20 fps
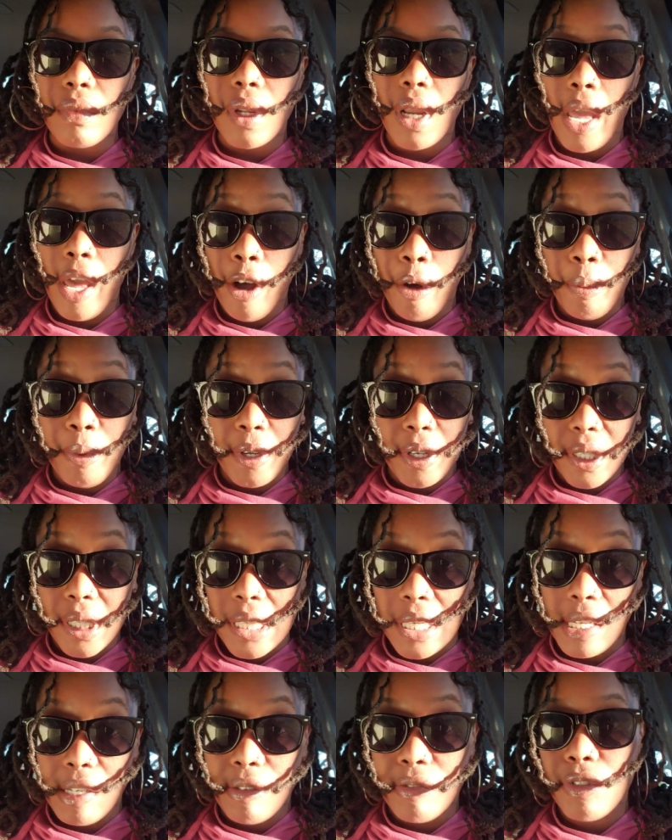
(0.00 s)
help
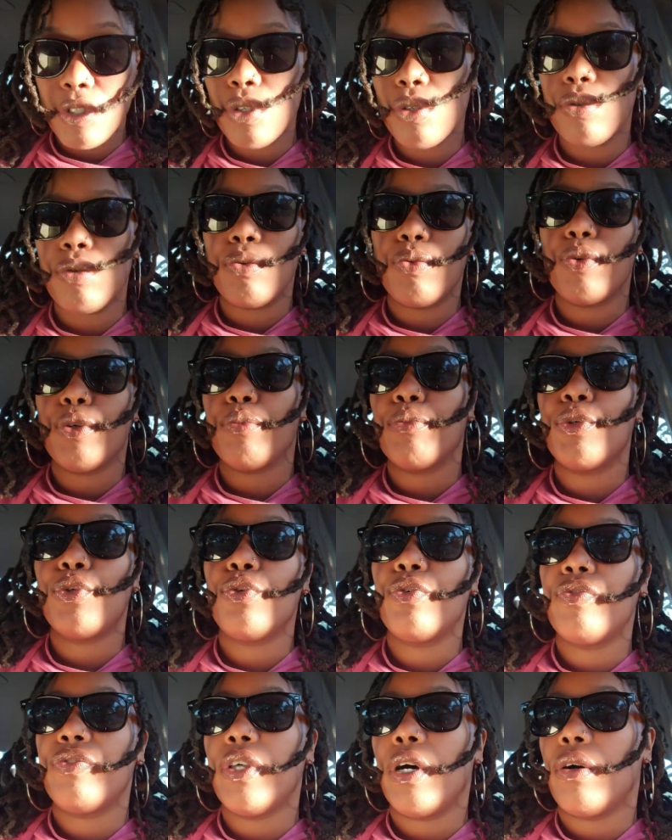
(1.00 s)
yourself to
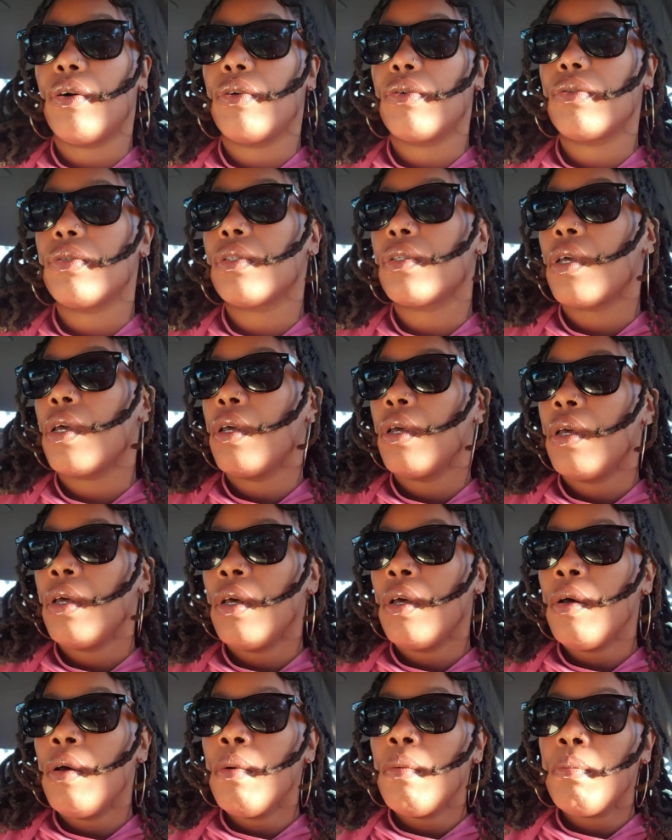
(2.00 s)
remove those
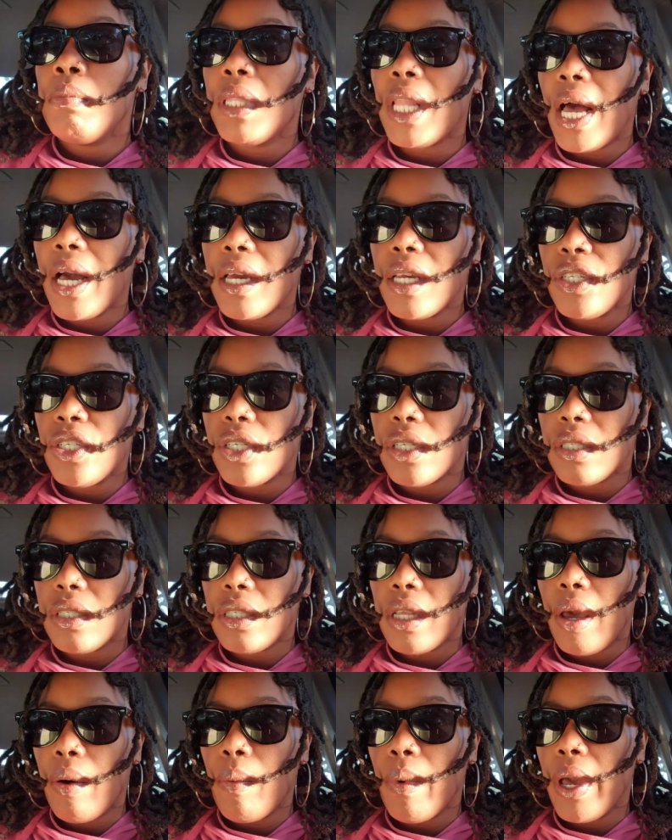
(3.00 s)
blockages.
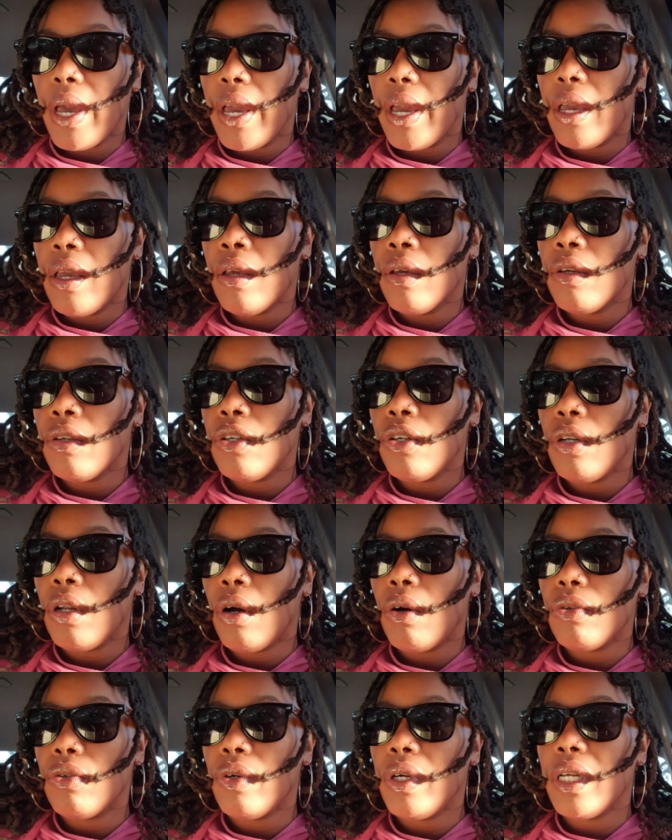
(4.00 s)
That way,
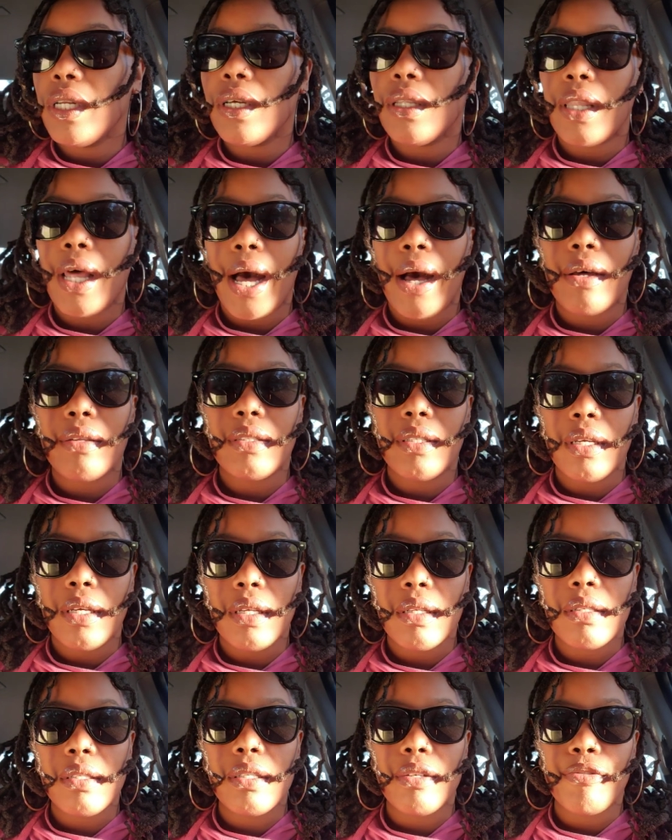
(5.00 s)
you can allow
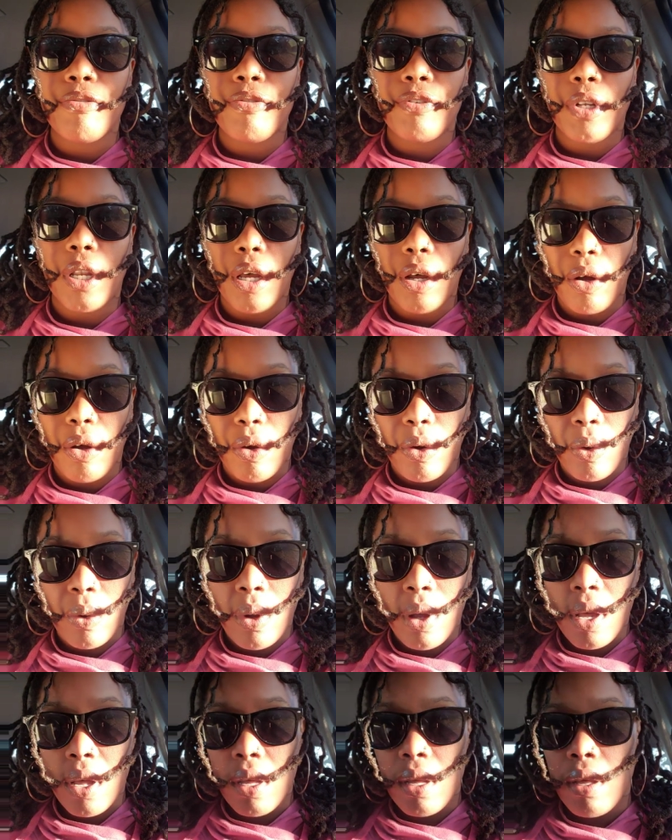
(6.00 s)
things to flow
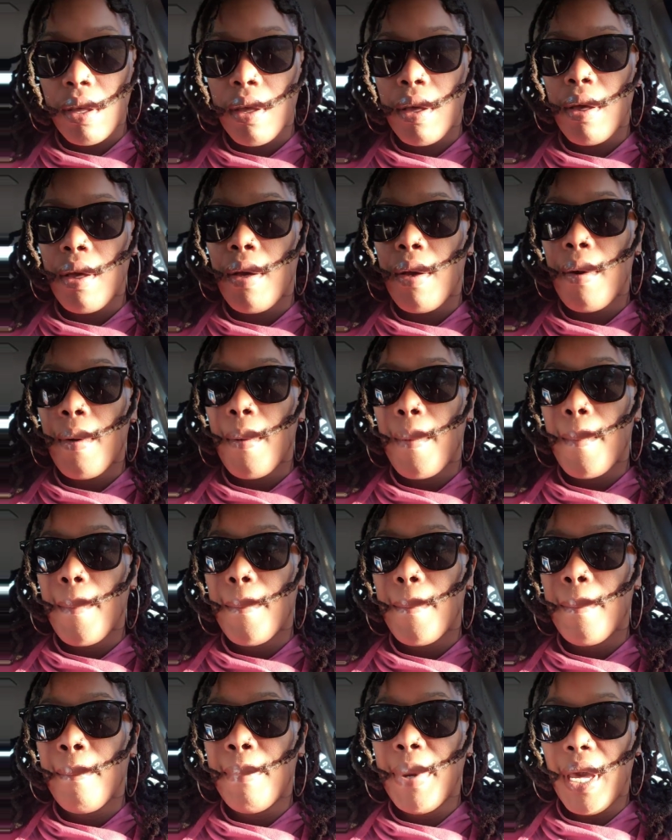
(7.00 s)

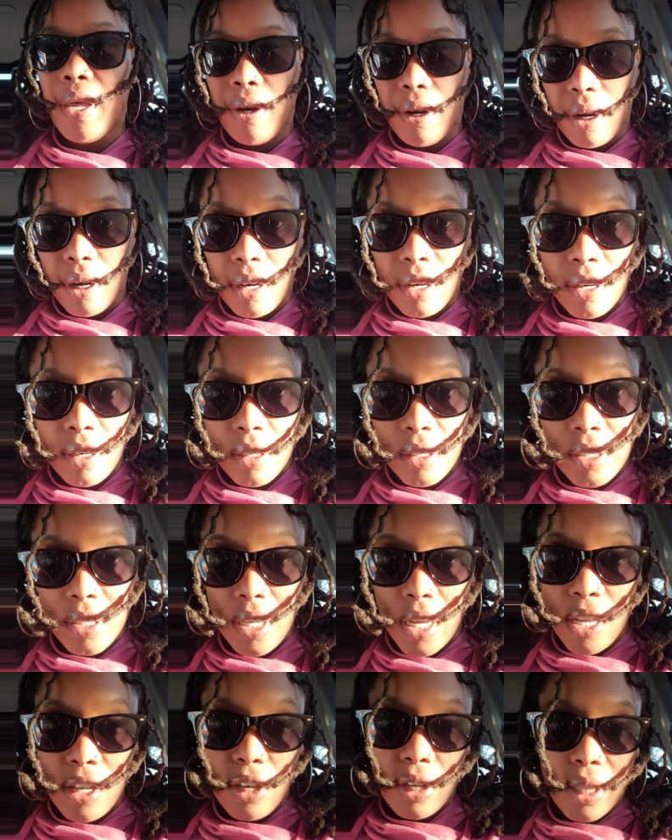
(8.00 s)
better
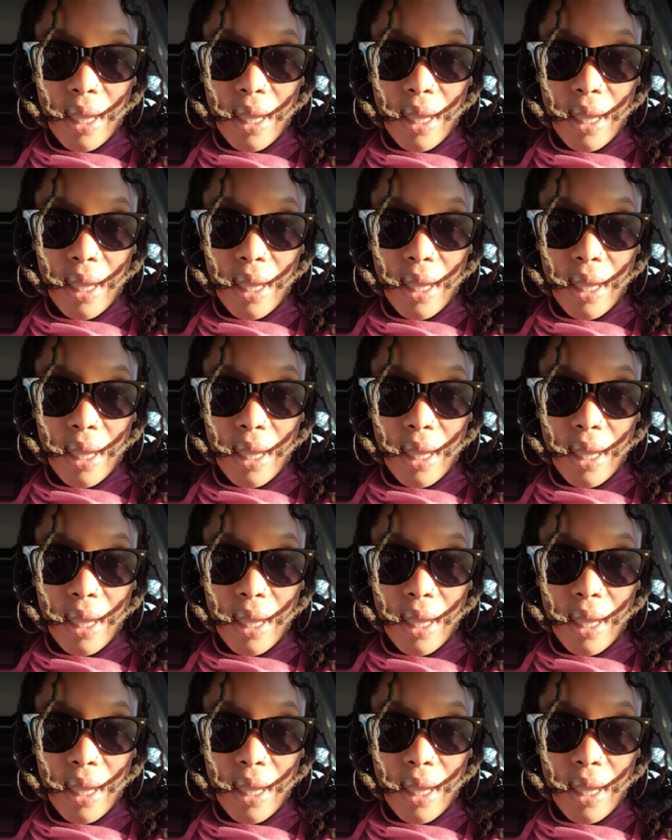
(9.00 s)
in your